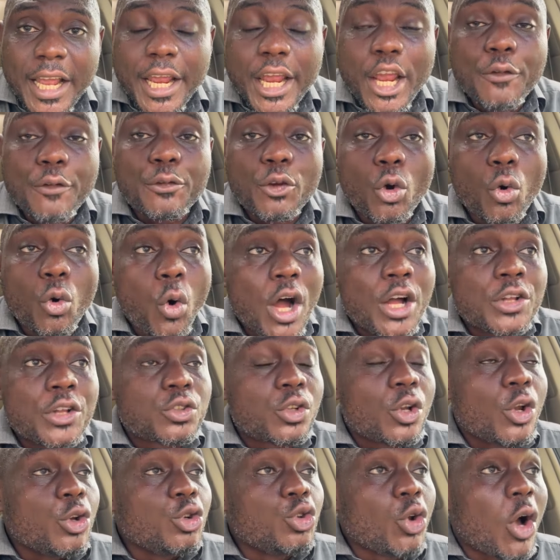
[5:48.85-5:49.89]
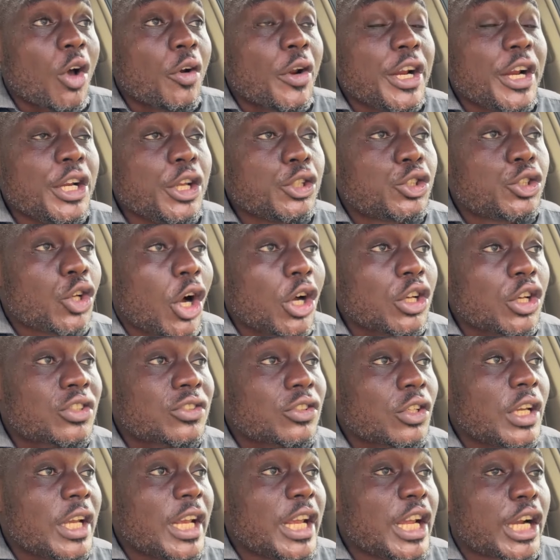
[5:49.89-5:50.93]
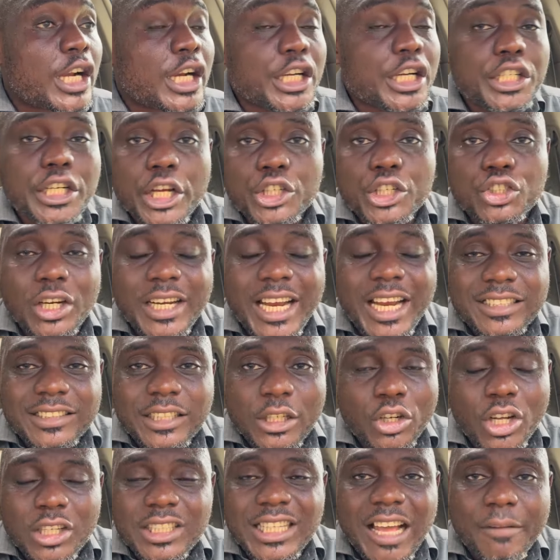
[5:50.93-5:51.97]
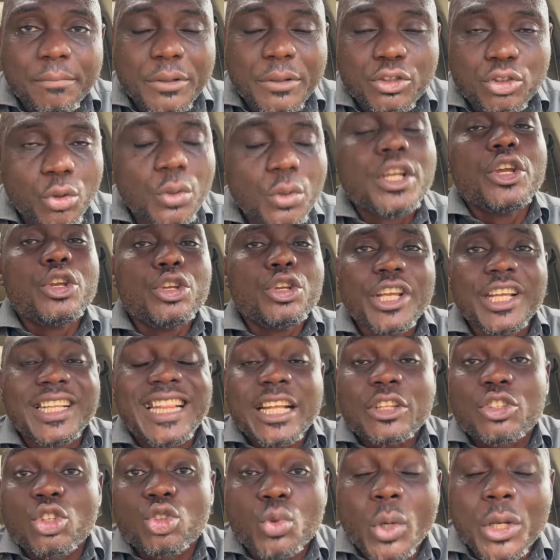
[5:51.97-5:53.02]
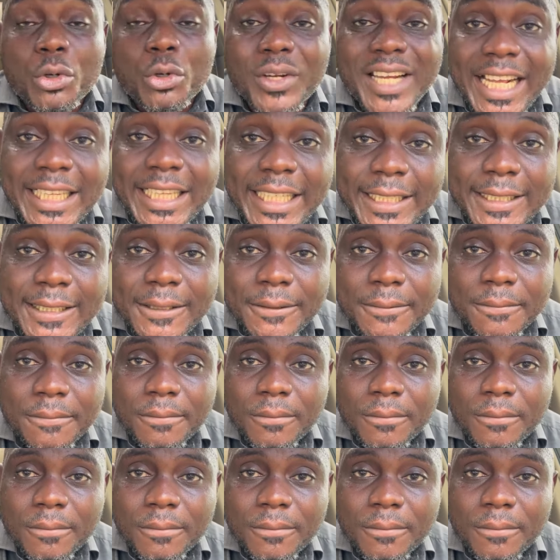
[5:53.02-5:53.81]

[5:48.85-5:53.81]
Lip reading: If you want your religious inclination as they not have been doing, that is where you get it.